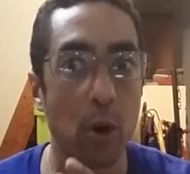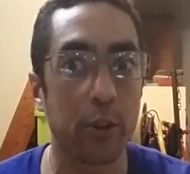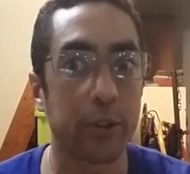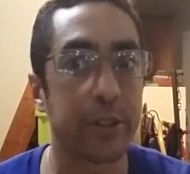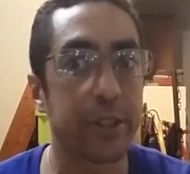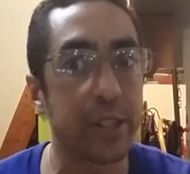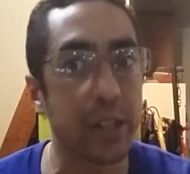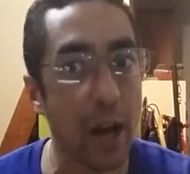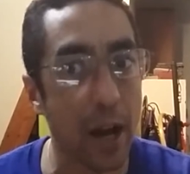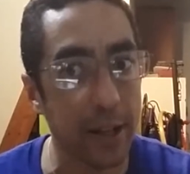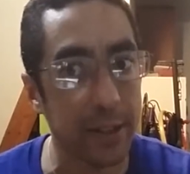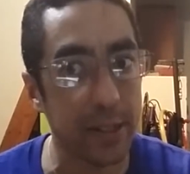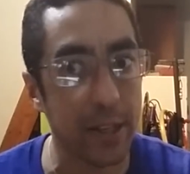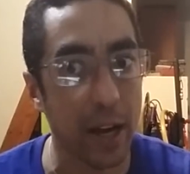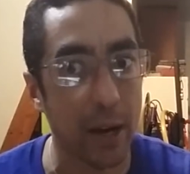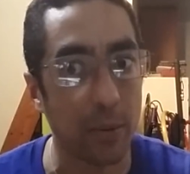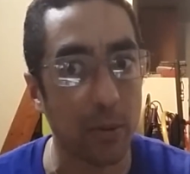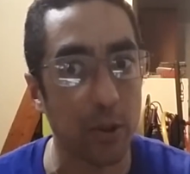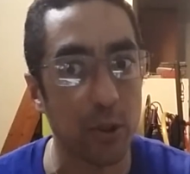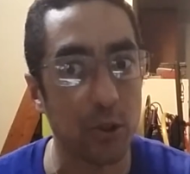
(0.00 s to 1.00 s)
called the
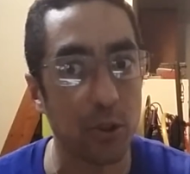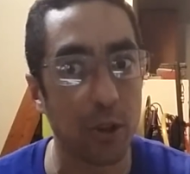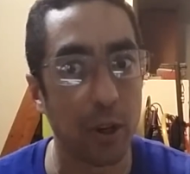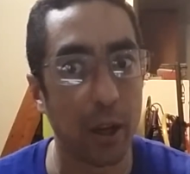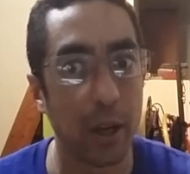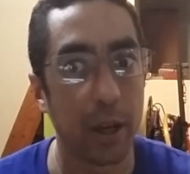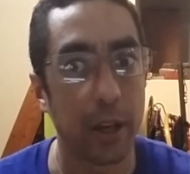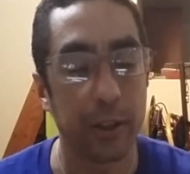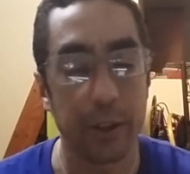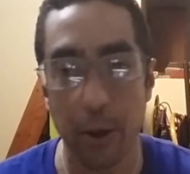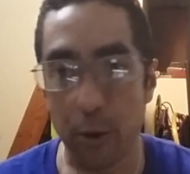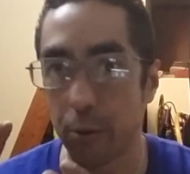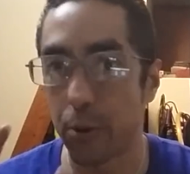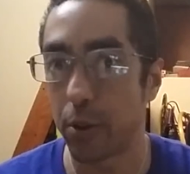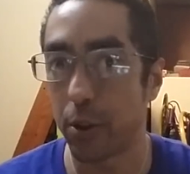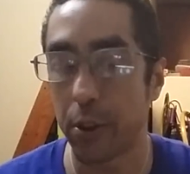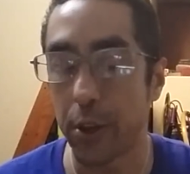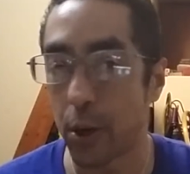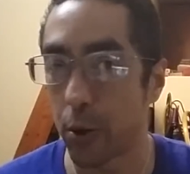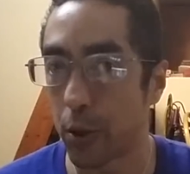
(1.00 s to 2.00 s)
Scots-Irish. They're
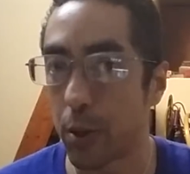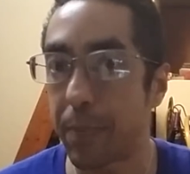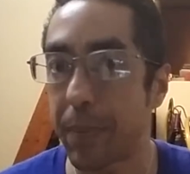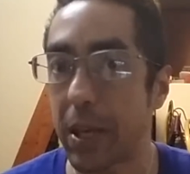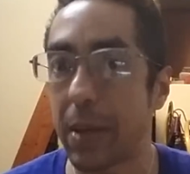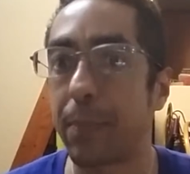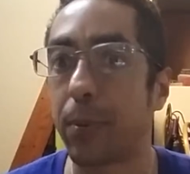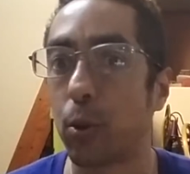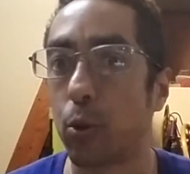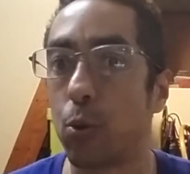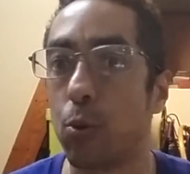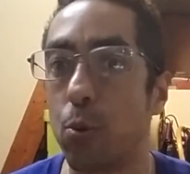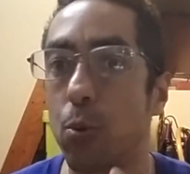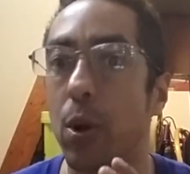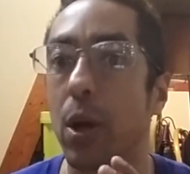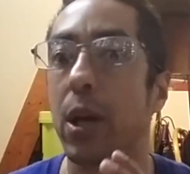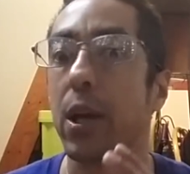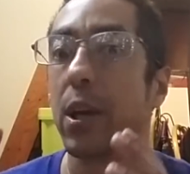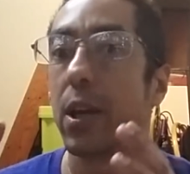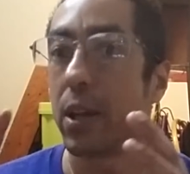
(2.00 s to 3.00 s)
the people
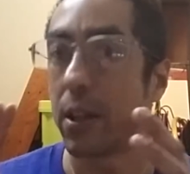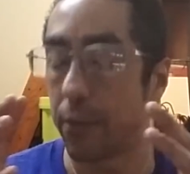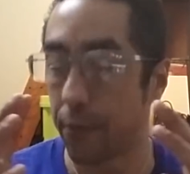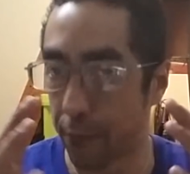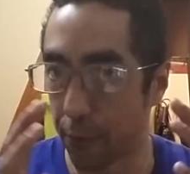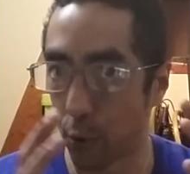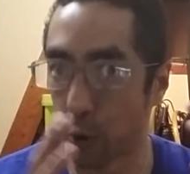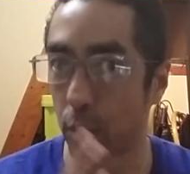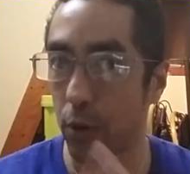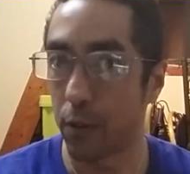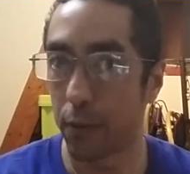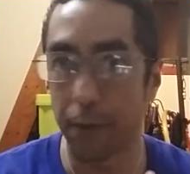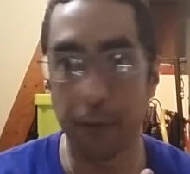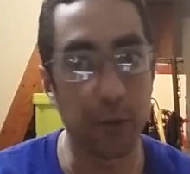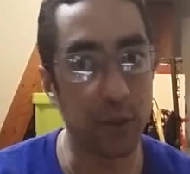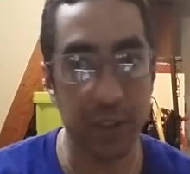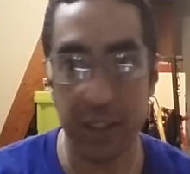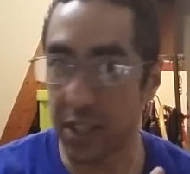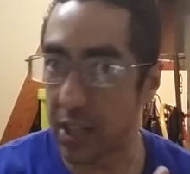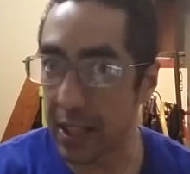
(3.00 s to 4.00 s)
who, for
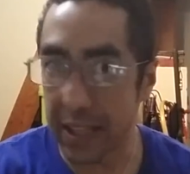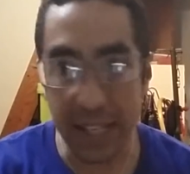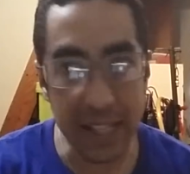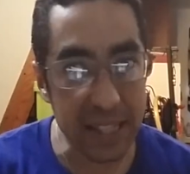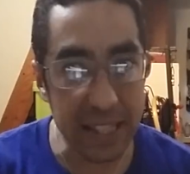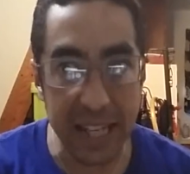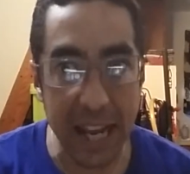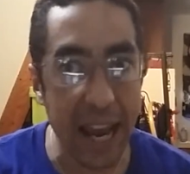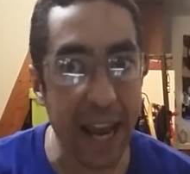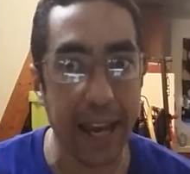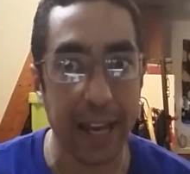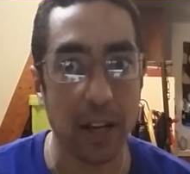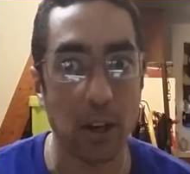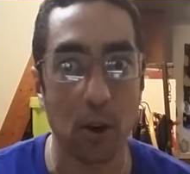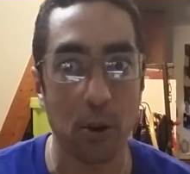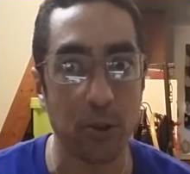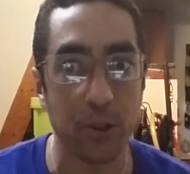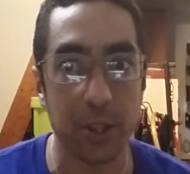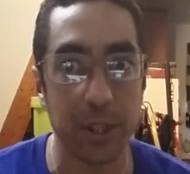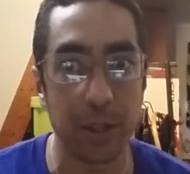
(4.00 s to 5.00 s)
to this day,
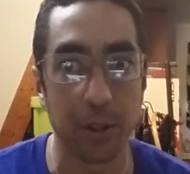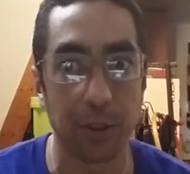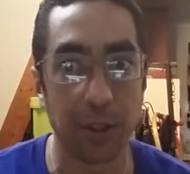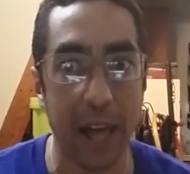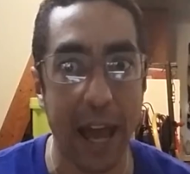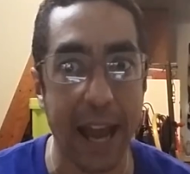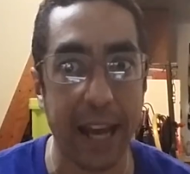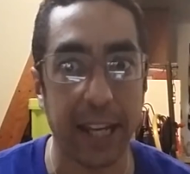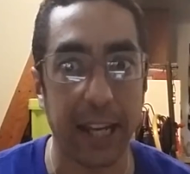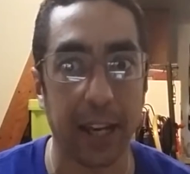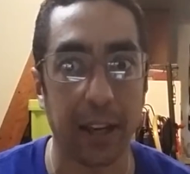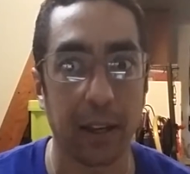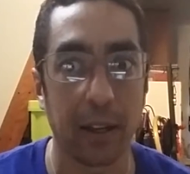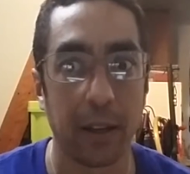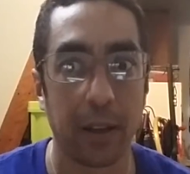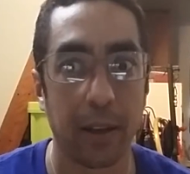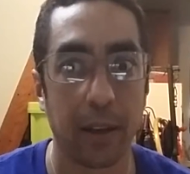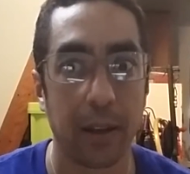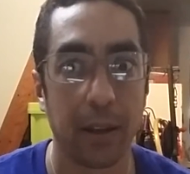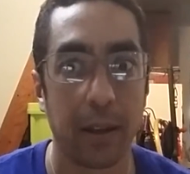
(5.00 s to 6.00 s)
are still lagging.
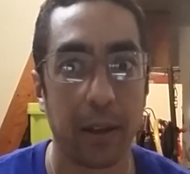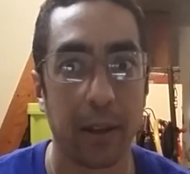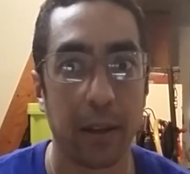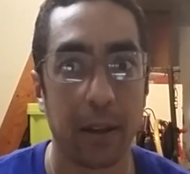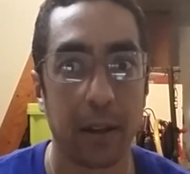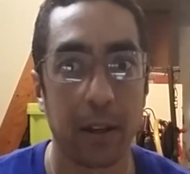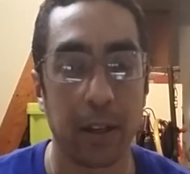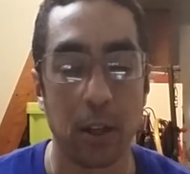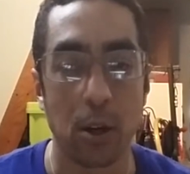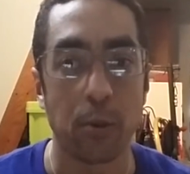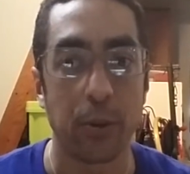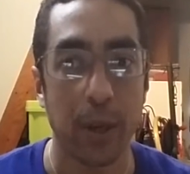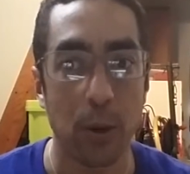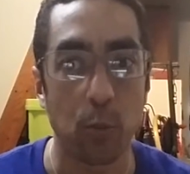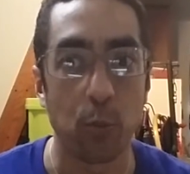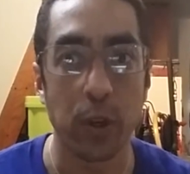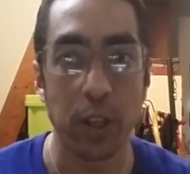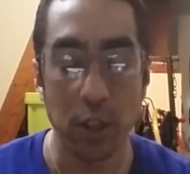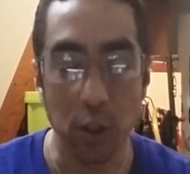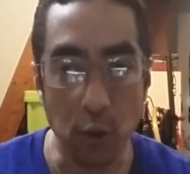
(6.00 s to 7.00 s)
You know, that
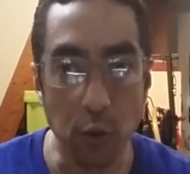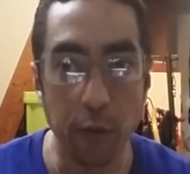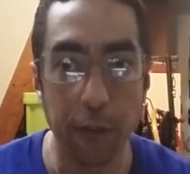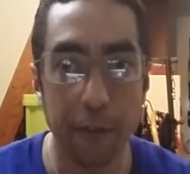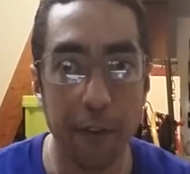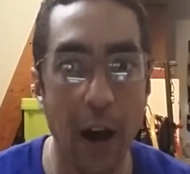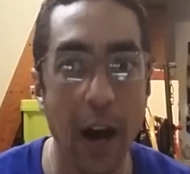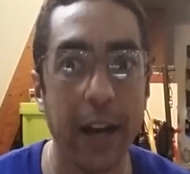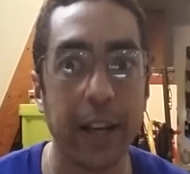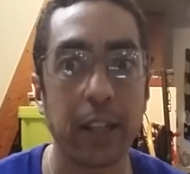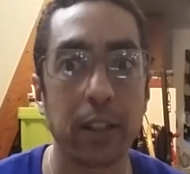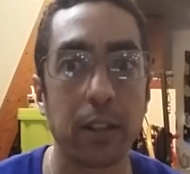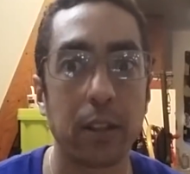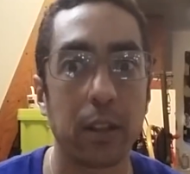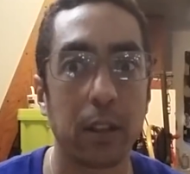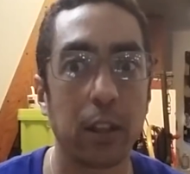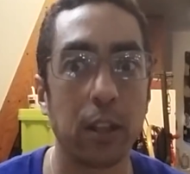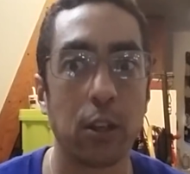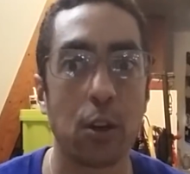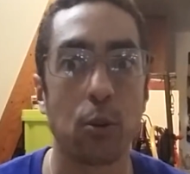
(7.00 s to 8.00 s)
when you
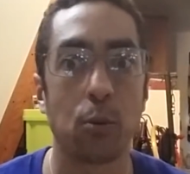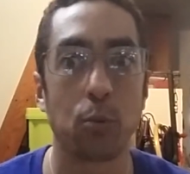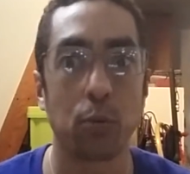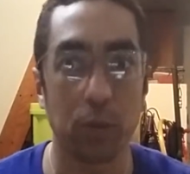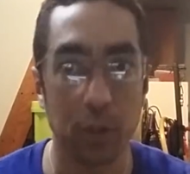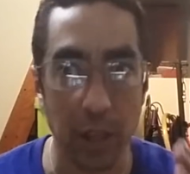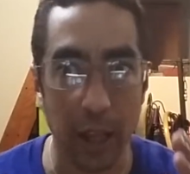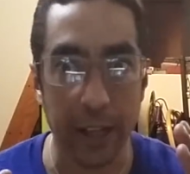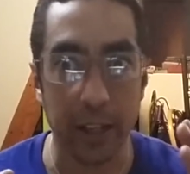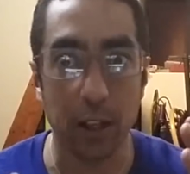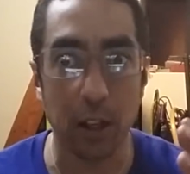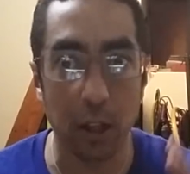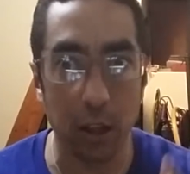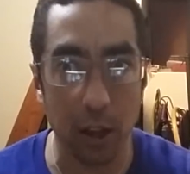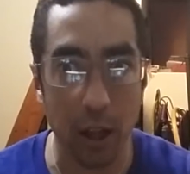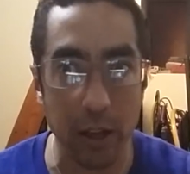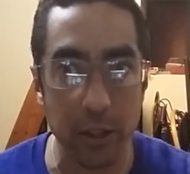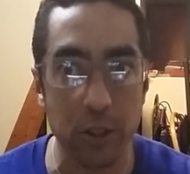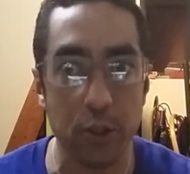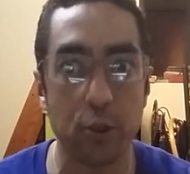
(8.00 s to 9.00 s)
find, like
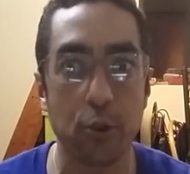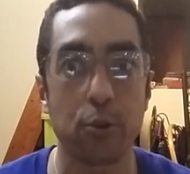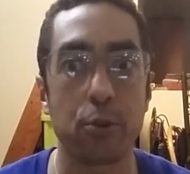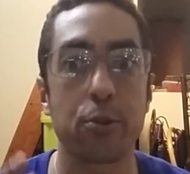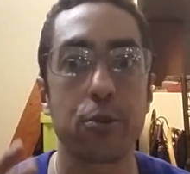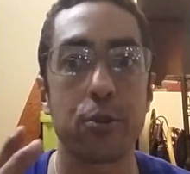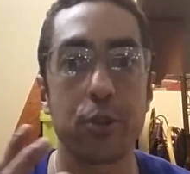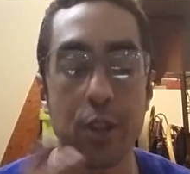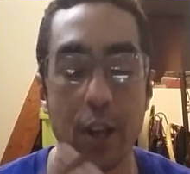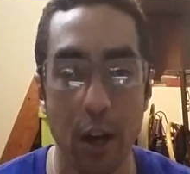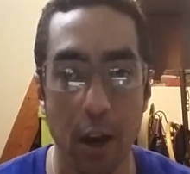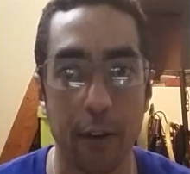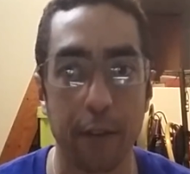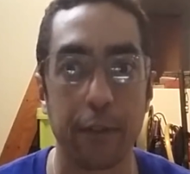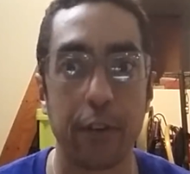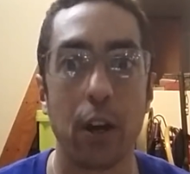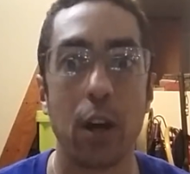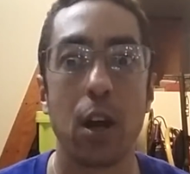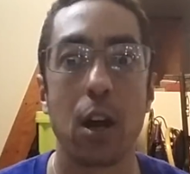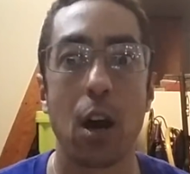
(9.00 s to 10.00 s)
clusters of